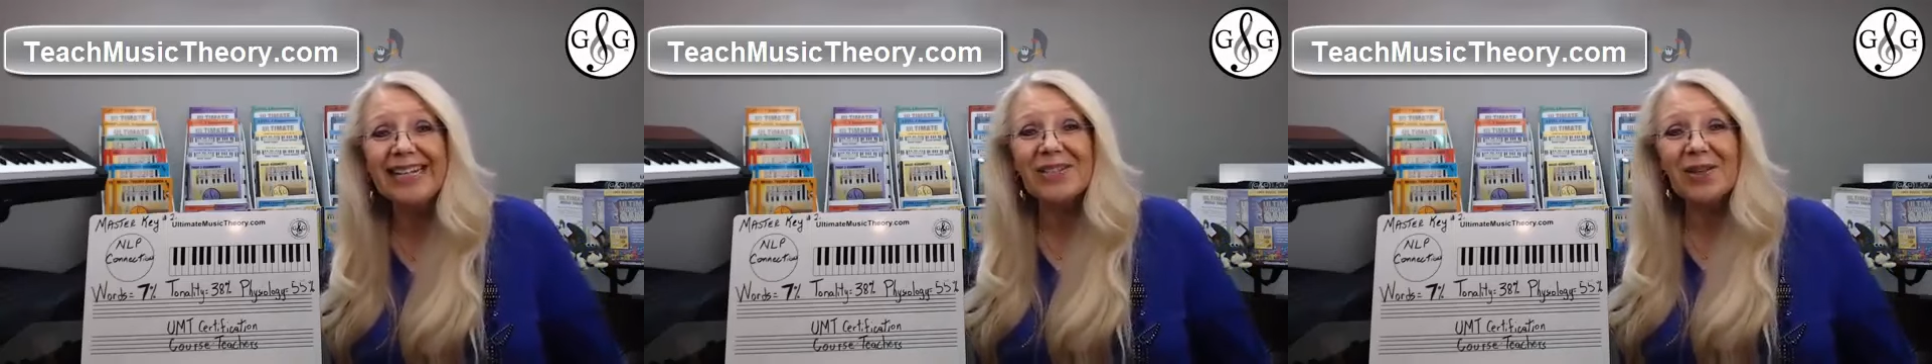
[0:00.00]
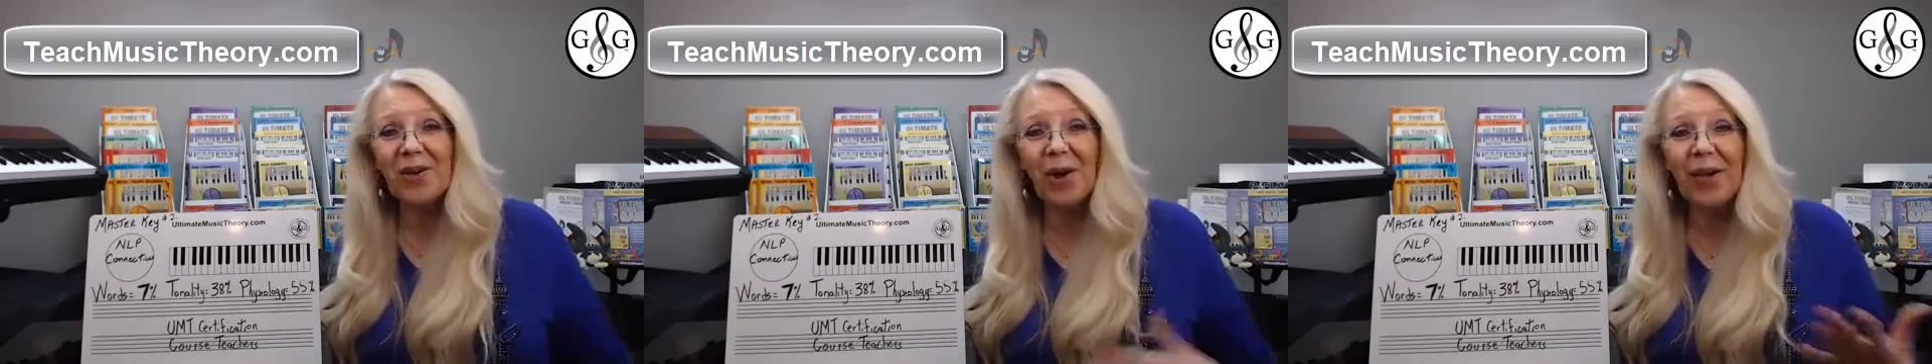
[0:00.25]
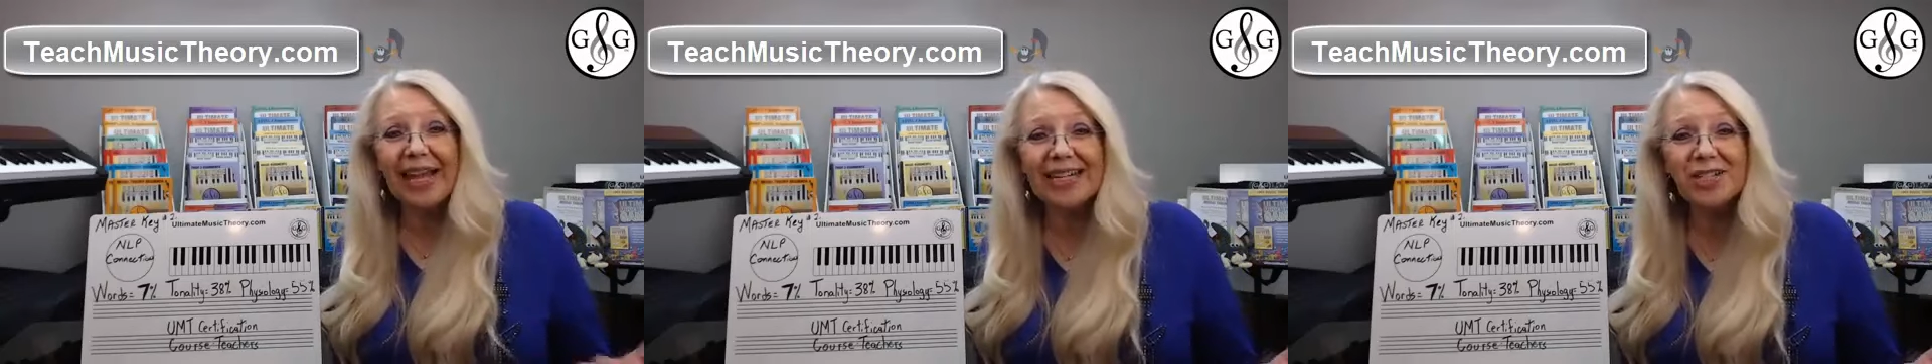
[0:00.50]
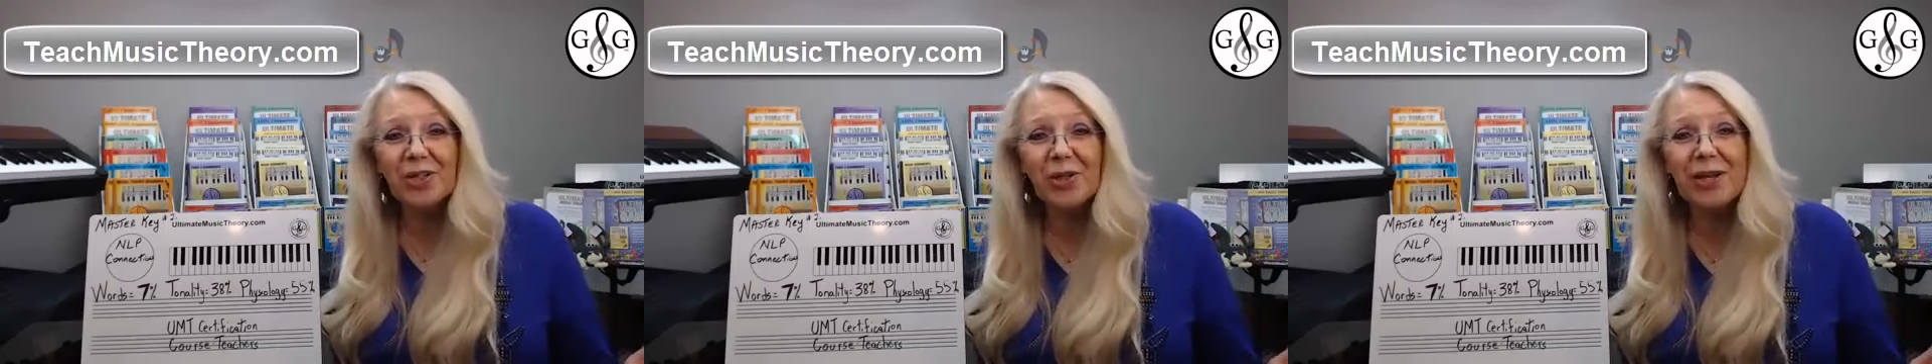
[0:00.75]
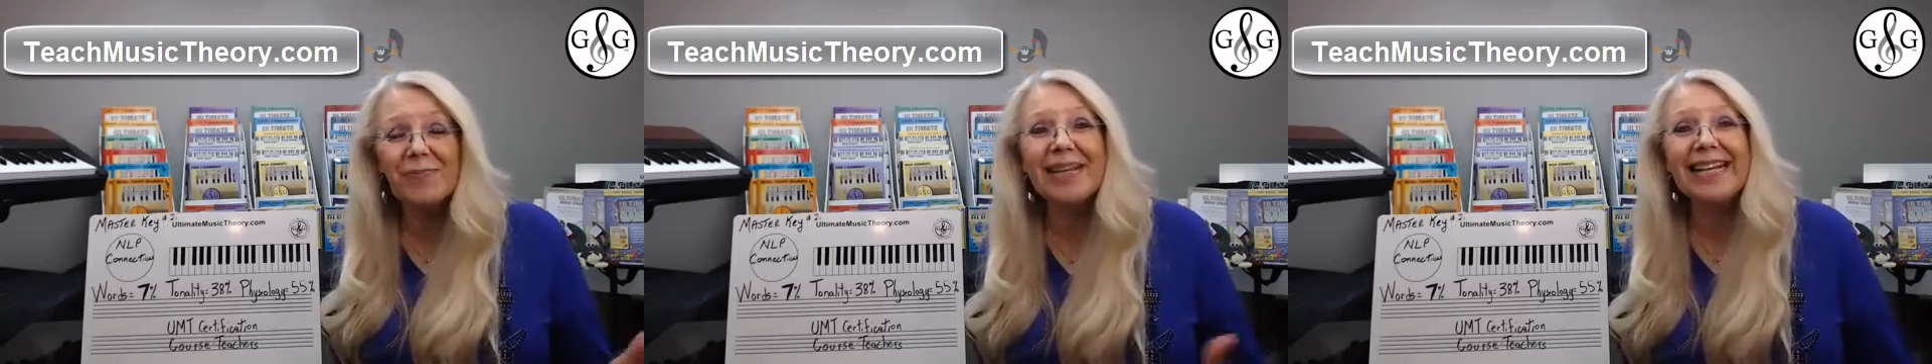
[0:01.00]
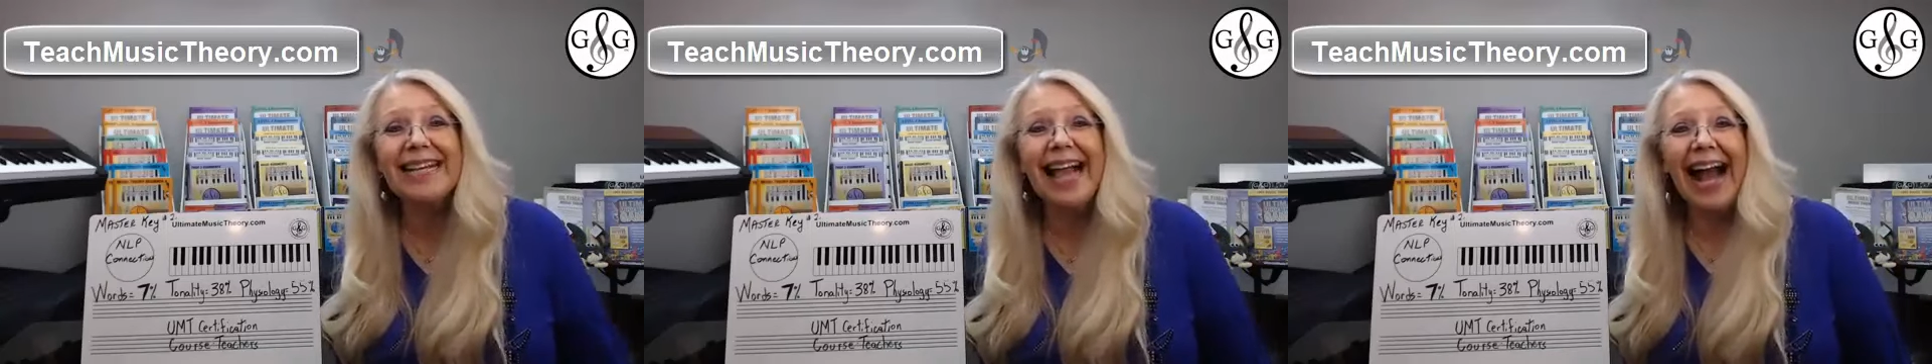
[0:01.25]
So go ahead and join
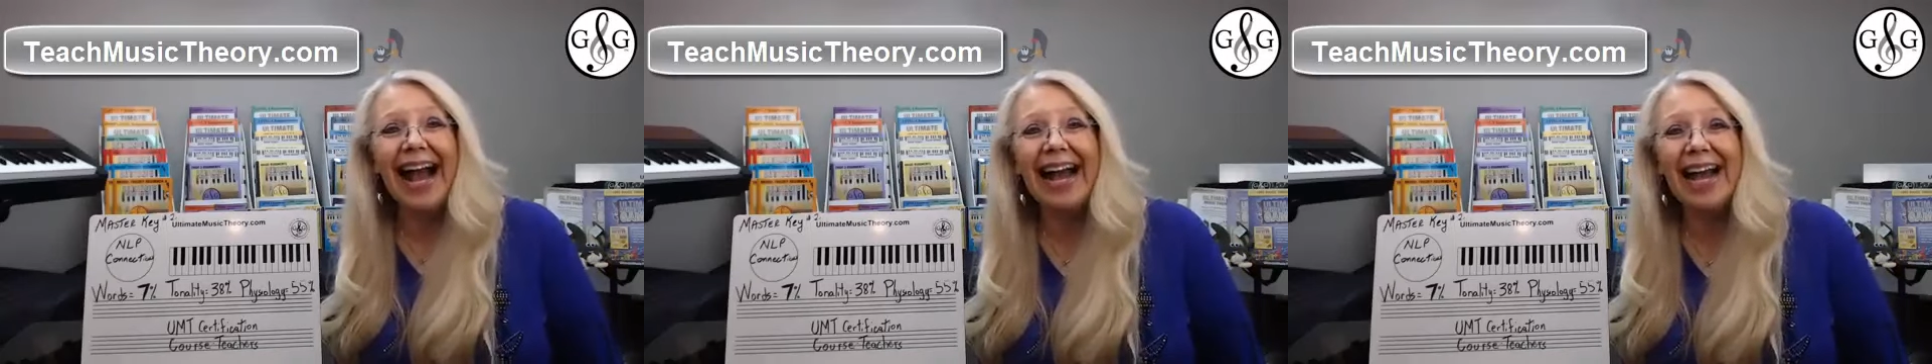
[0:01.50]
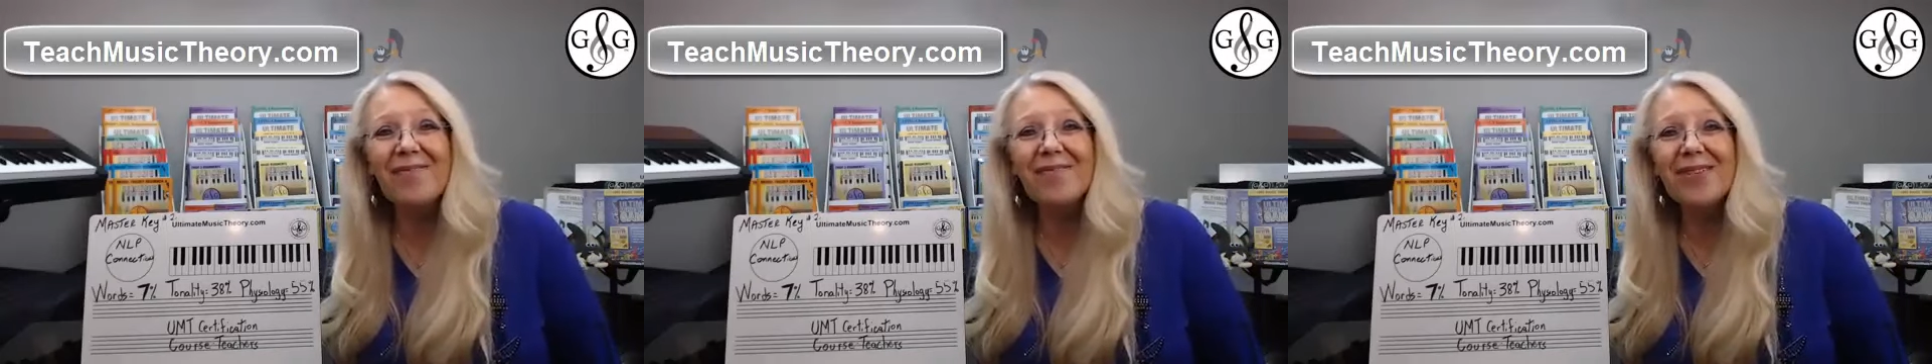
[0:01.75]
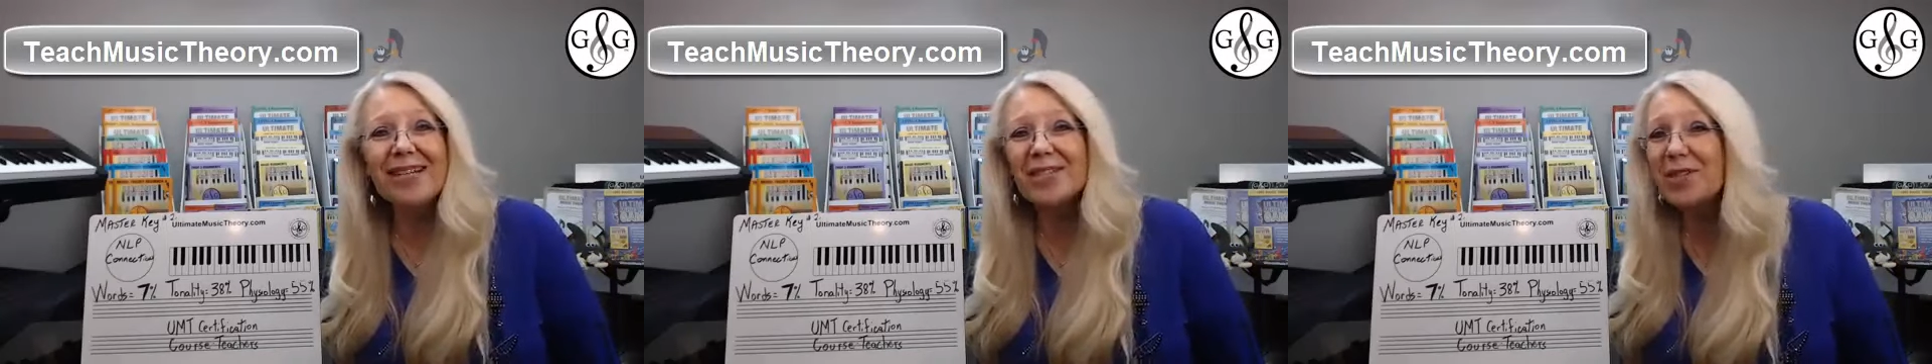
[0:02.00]
me. I'm